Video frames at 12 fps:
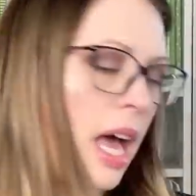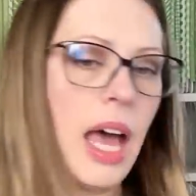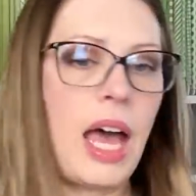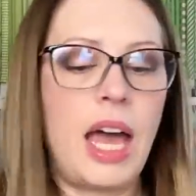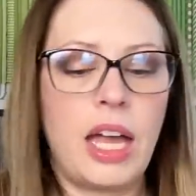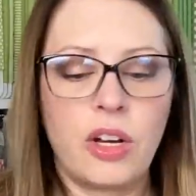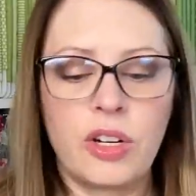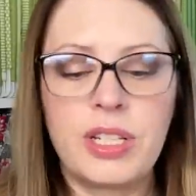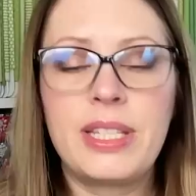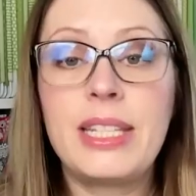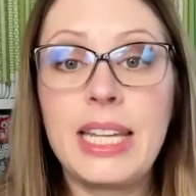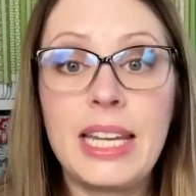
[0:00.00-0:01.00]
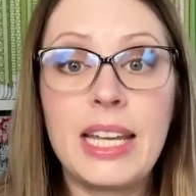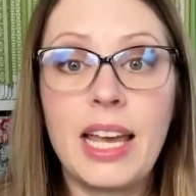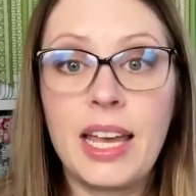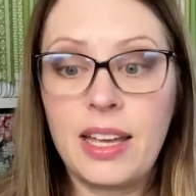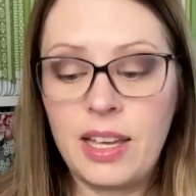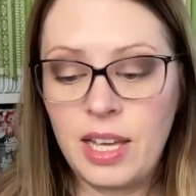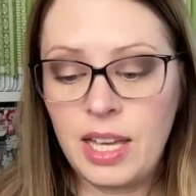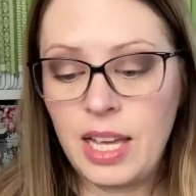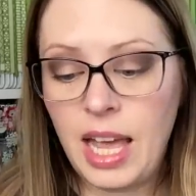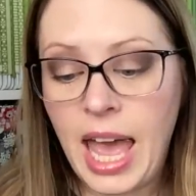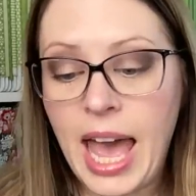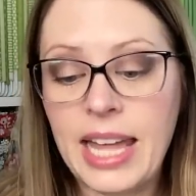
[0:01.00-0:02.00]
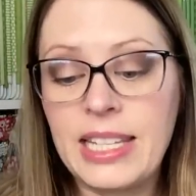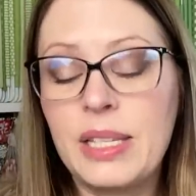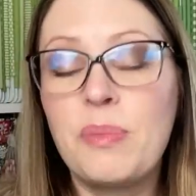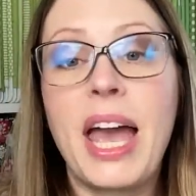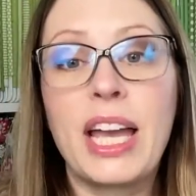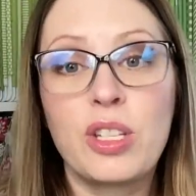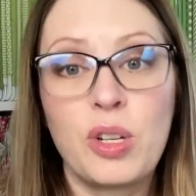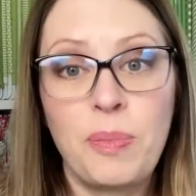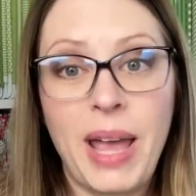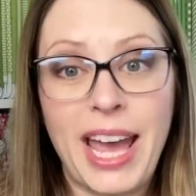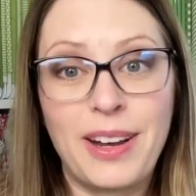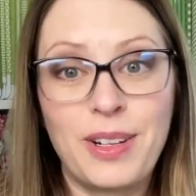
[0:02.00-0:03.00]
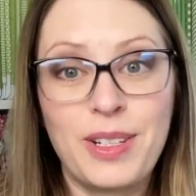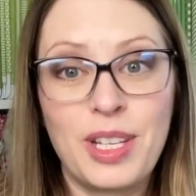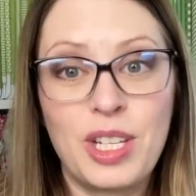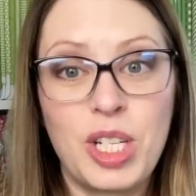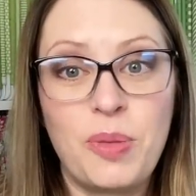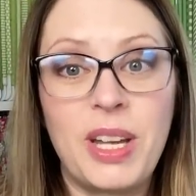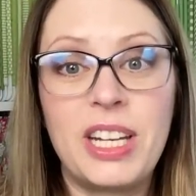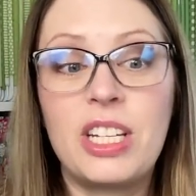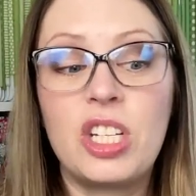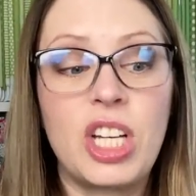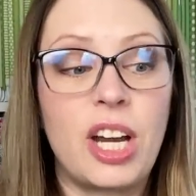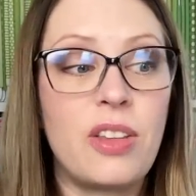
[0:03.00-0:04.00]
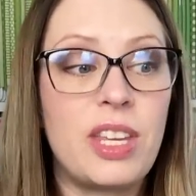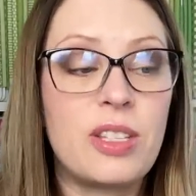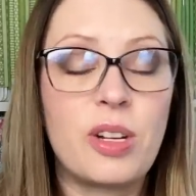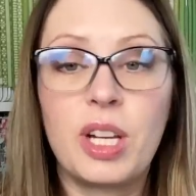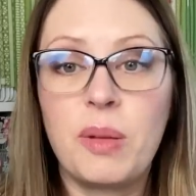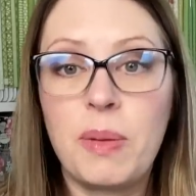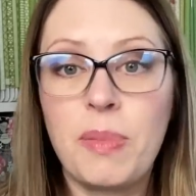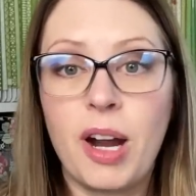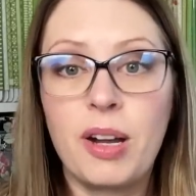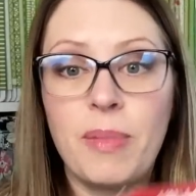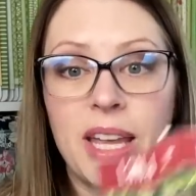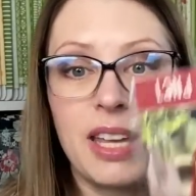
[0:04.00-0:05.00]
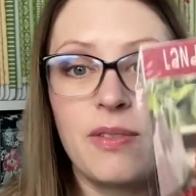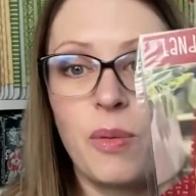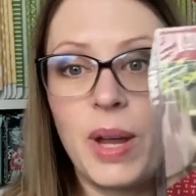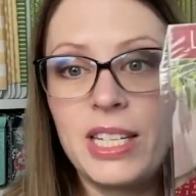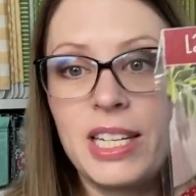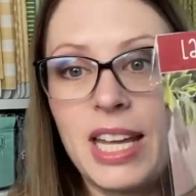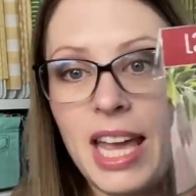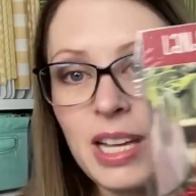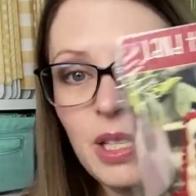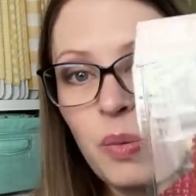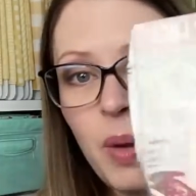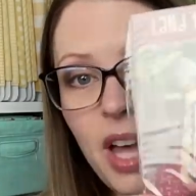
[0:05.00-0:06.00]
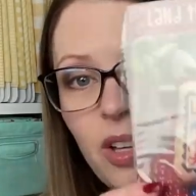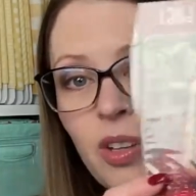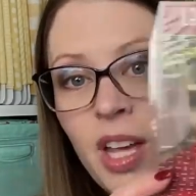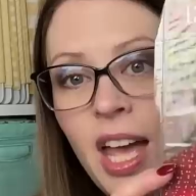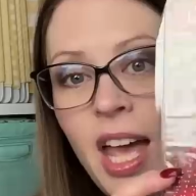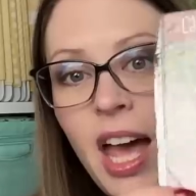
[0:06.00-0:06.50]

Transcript: Uh, Christina had some extra patterns that she wanted to share. These are going to be part of my giveaway today as well.